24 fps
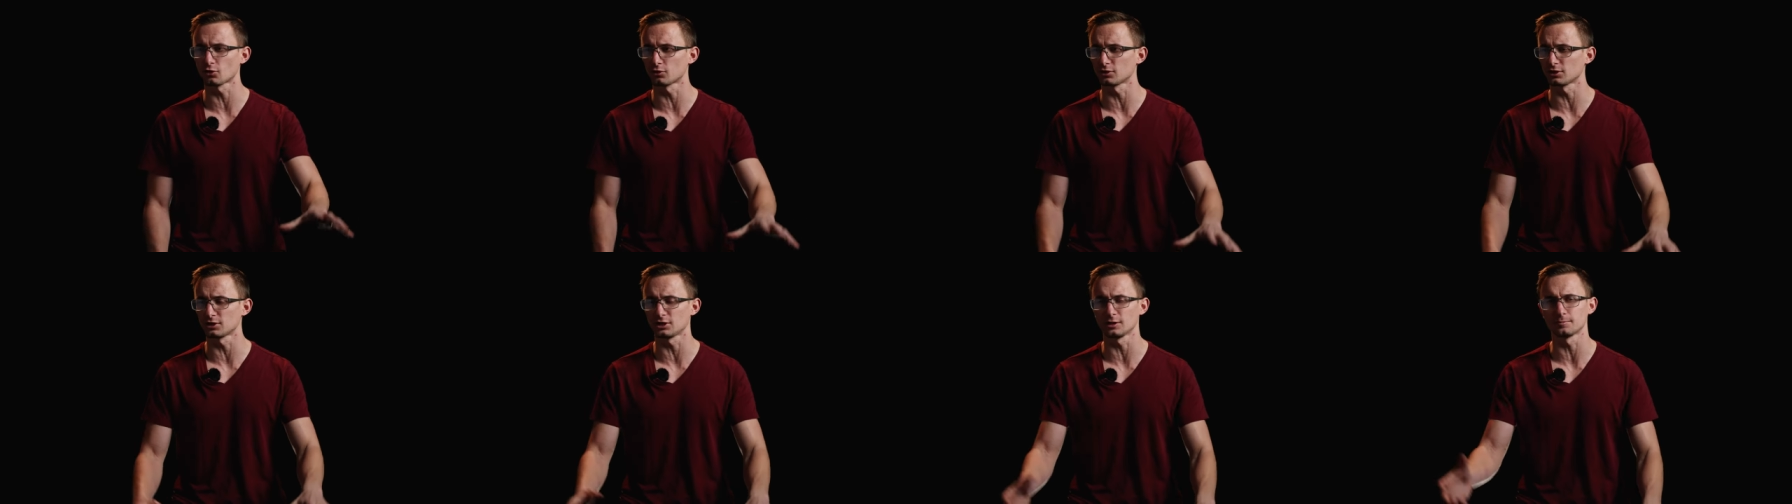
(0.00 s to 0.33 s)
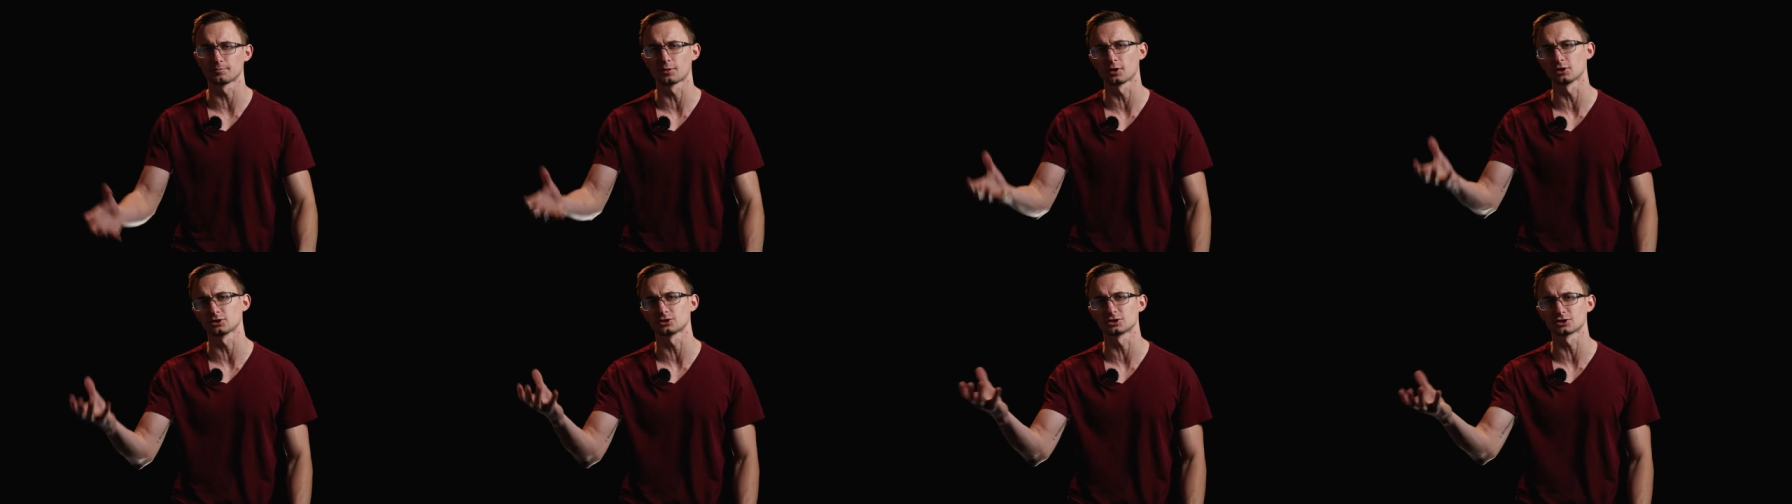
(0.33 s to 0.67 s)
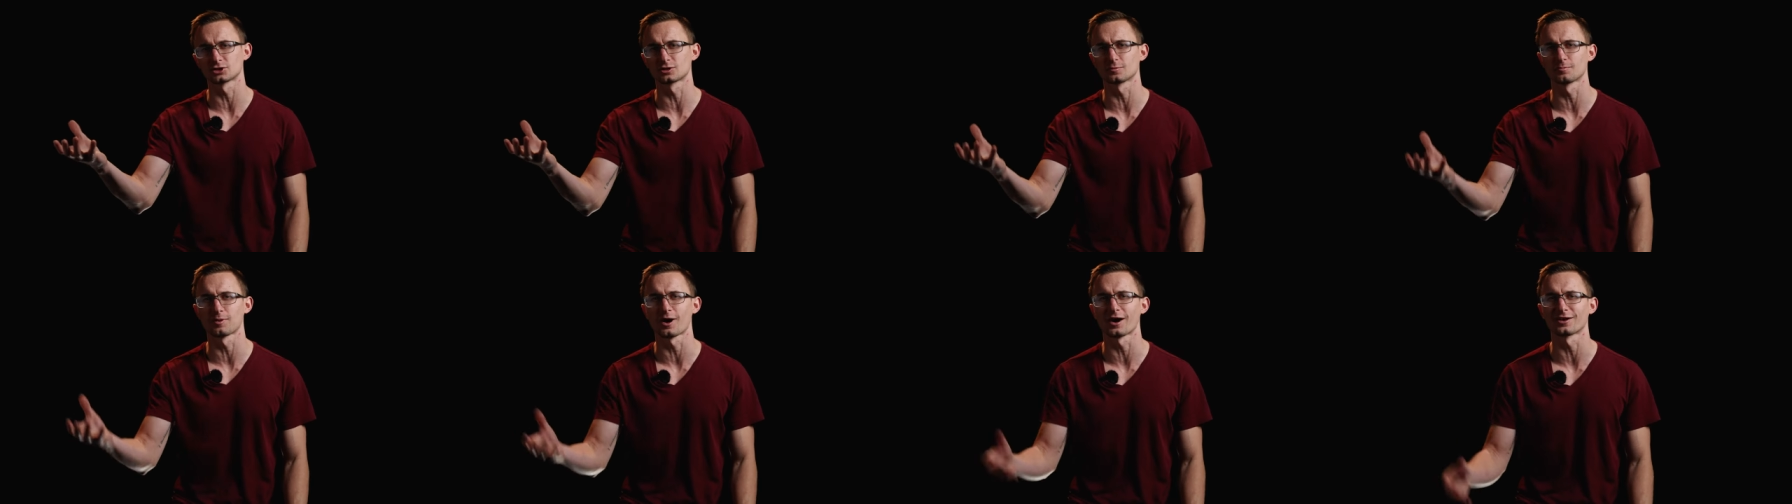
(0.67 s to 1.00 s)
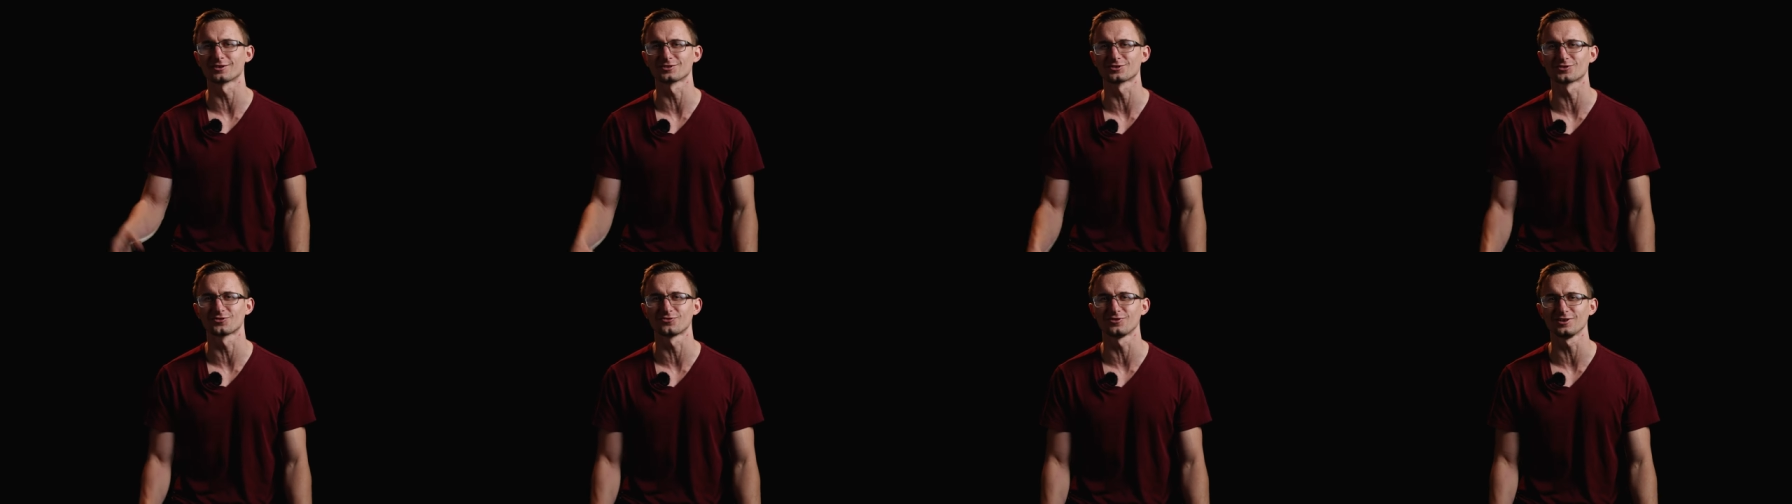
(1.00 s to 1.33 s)
or did he purchase the
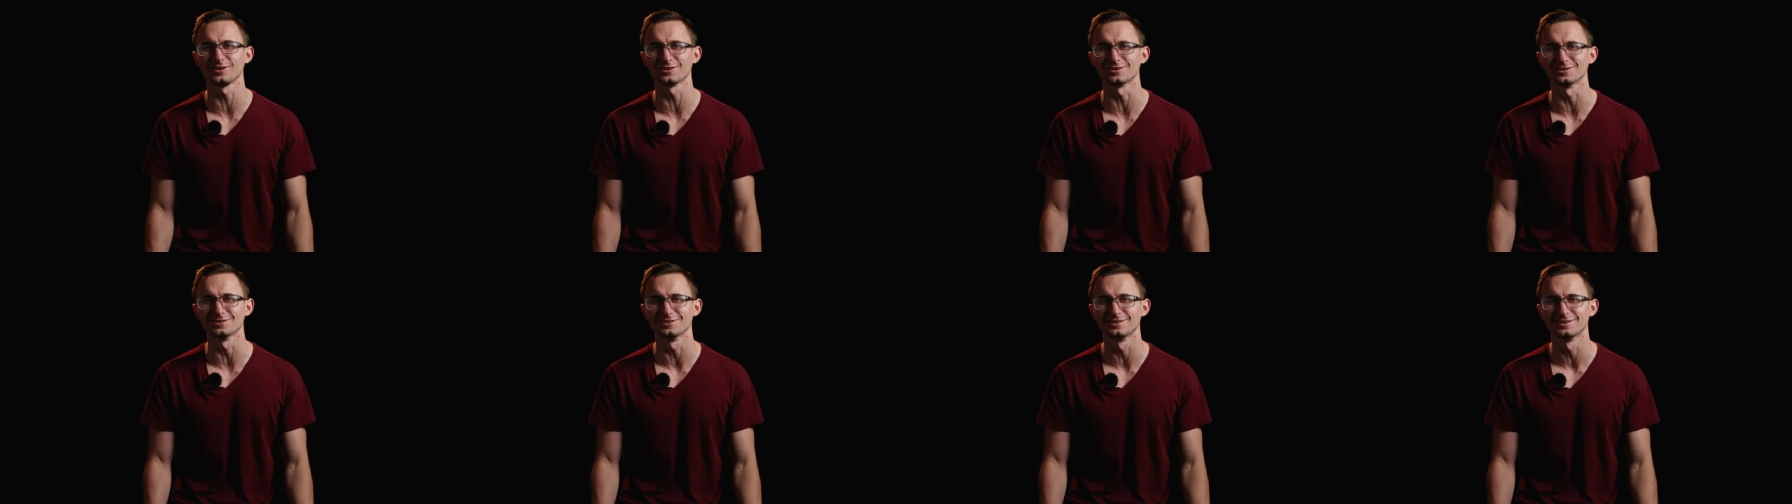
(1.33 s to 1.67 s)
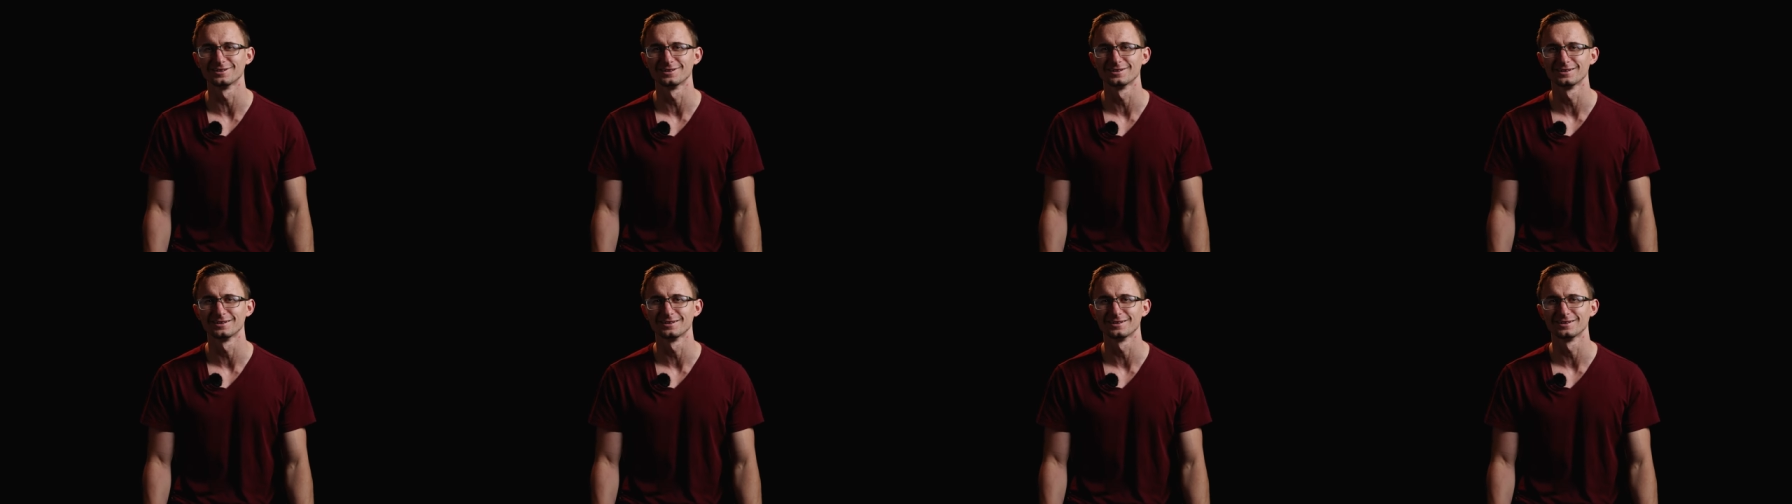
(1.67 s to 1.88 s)
potter's field?